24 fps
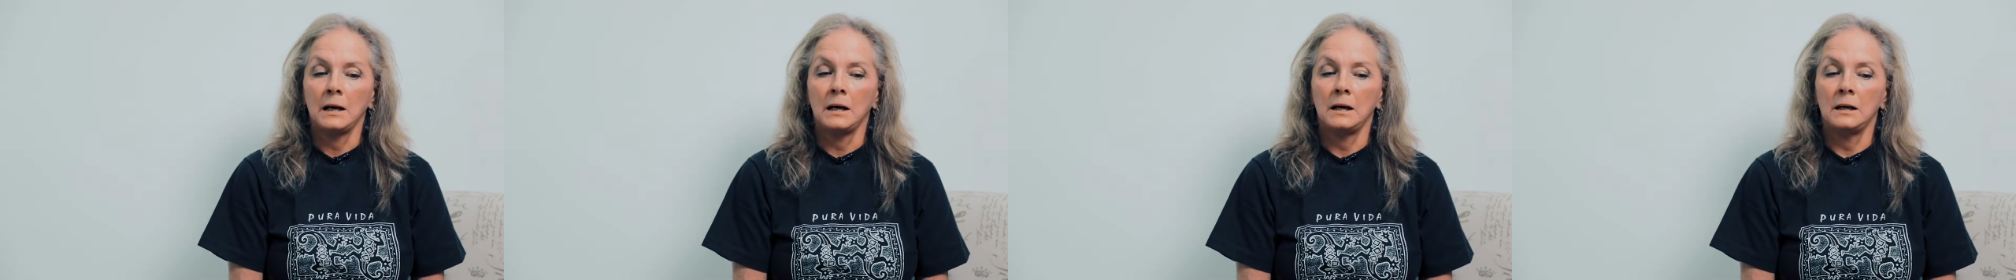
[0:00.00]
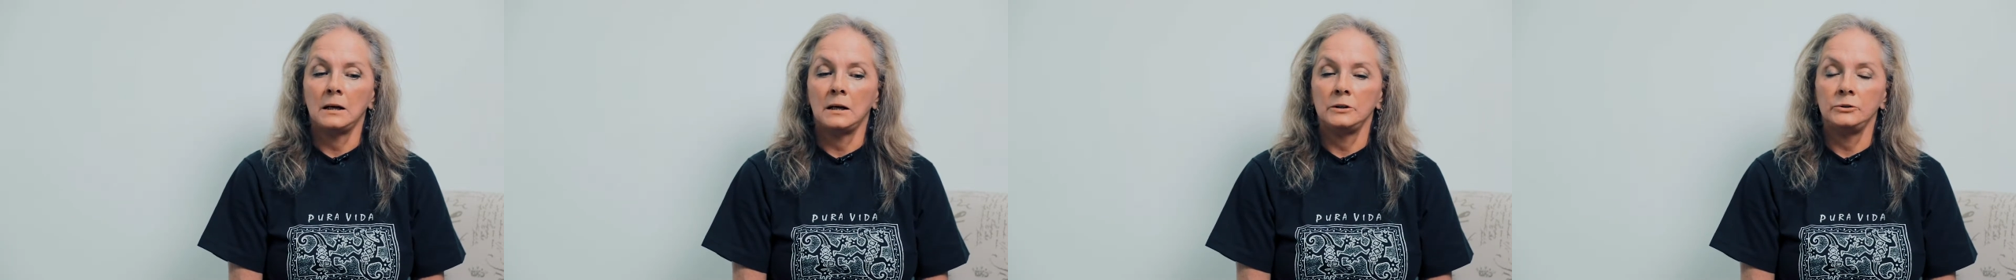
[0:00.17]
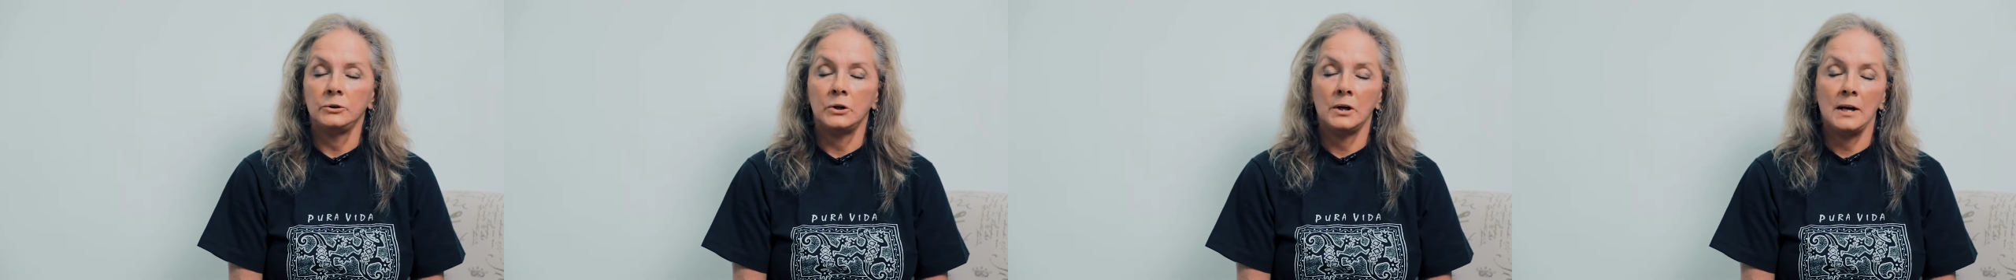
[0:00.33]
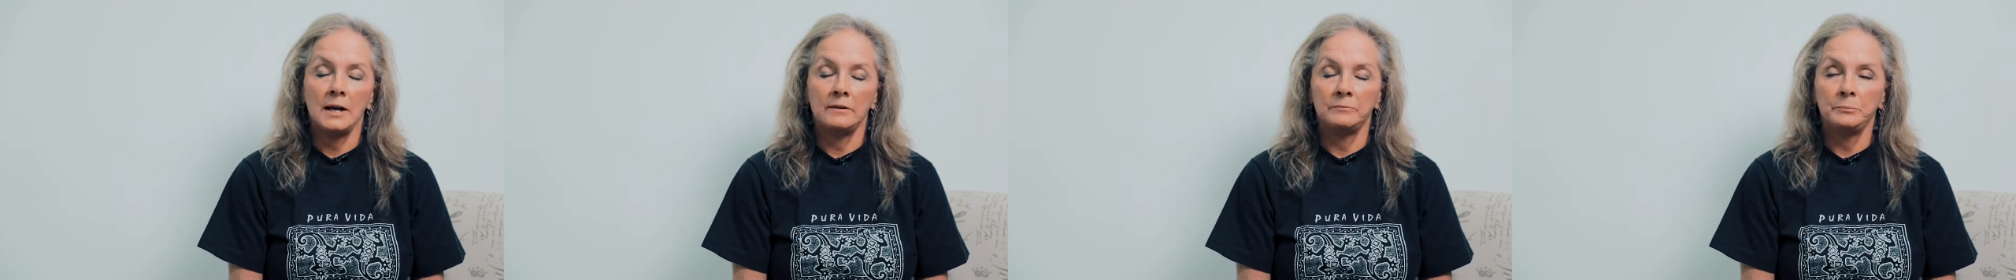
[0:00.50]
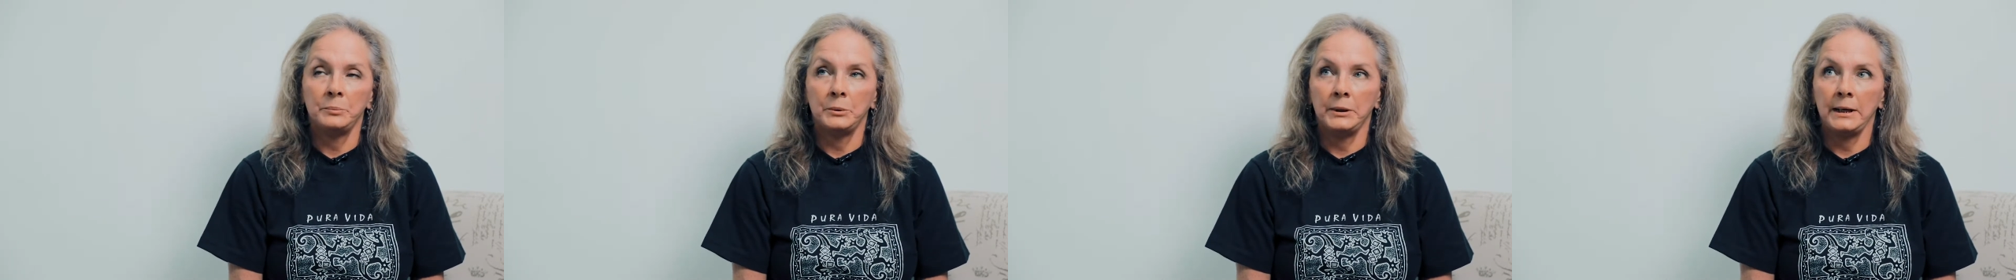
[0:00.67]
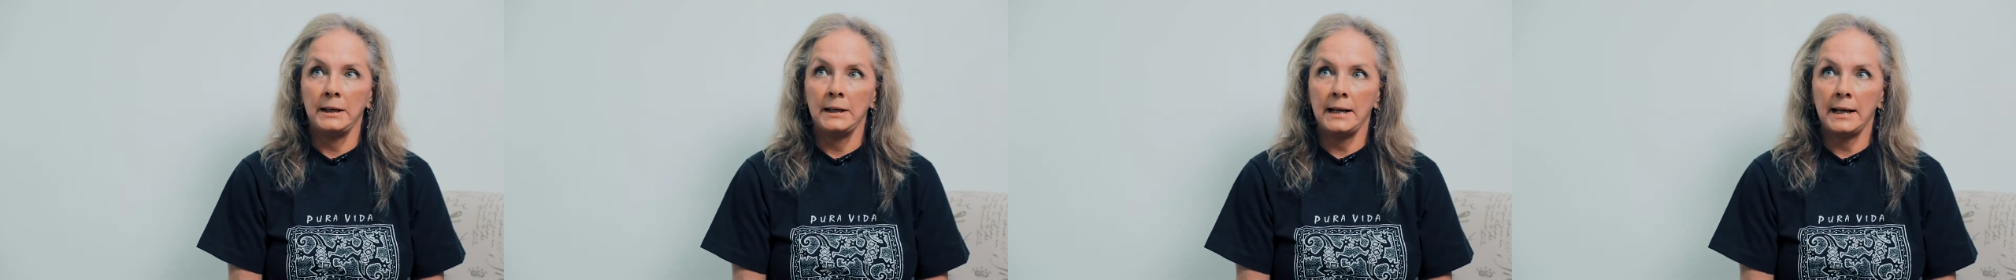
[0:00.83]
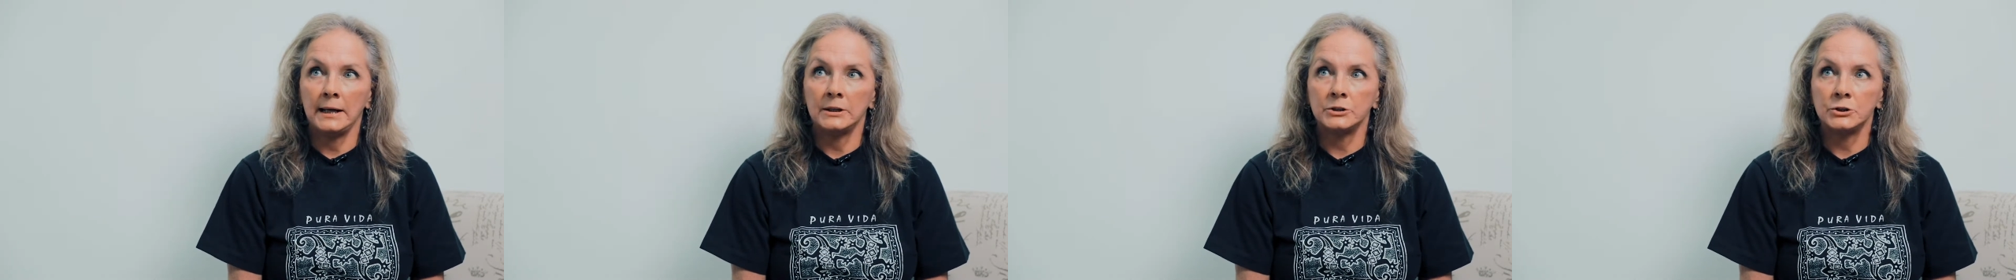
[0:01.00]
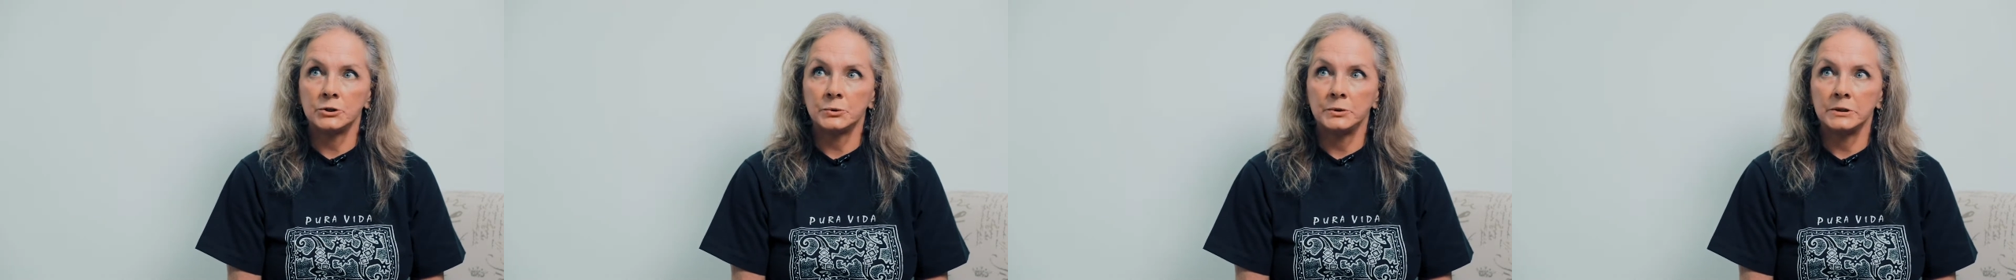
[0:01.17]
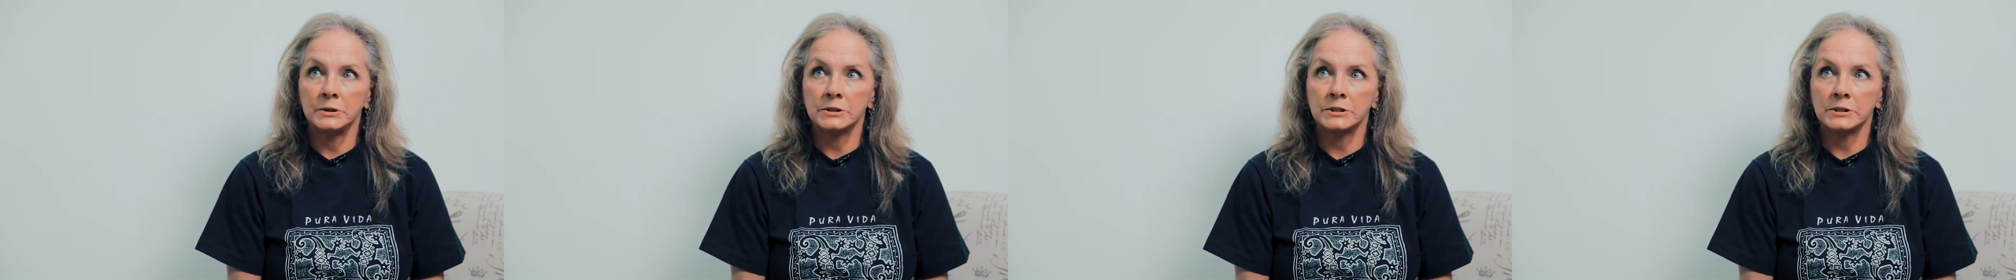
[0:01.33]
You can have brain
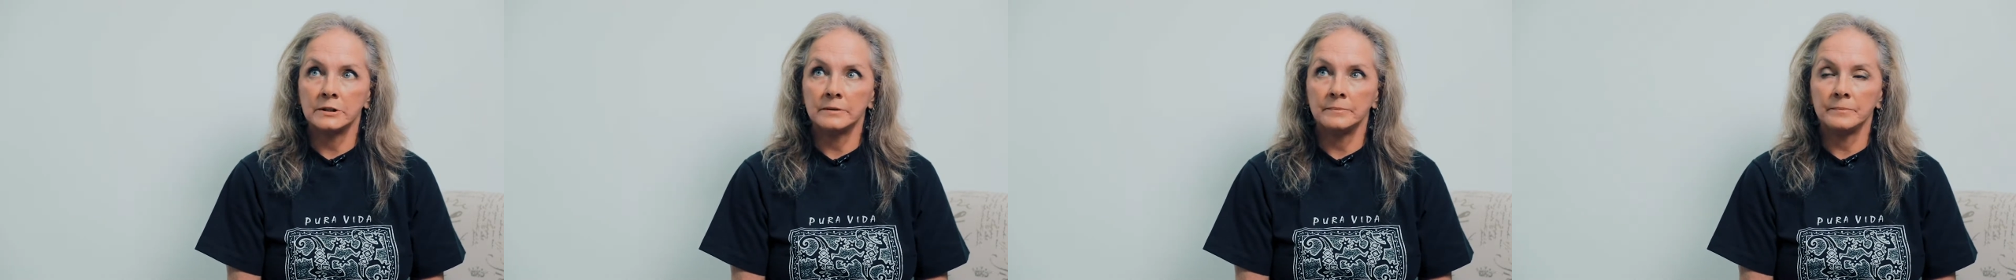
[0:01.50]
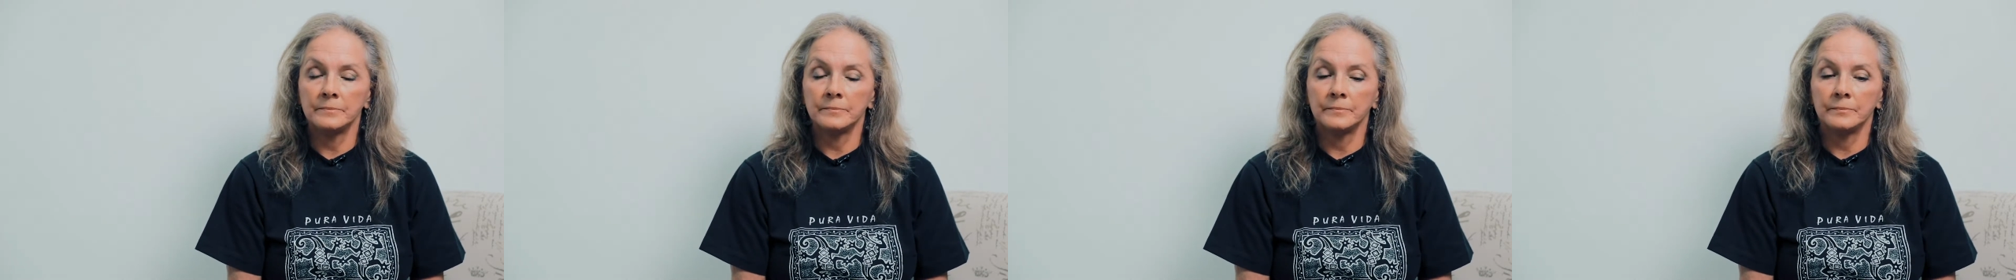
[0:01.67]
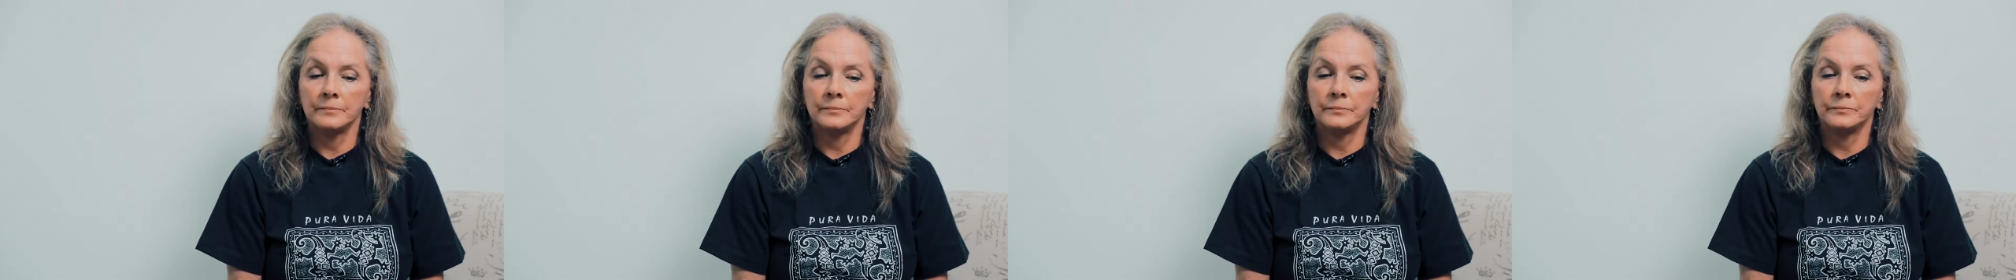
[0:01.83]
aneurysm.